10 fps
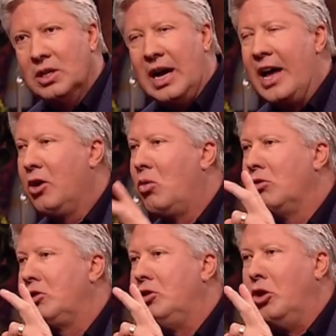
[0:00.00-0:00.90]
I don't
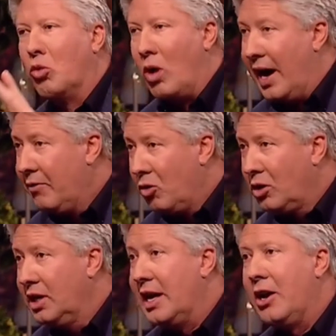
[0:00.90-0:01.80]
want your wife
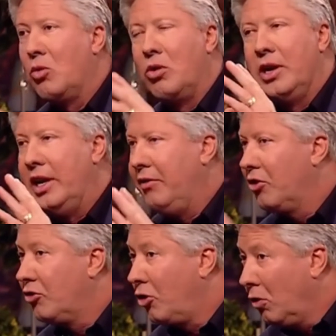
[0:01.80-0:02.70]
working. I don't want any of
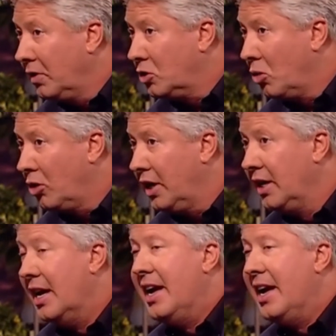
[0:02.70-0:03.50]
your servants working.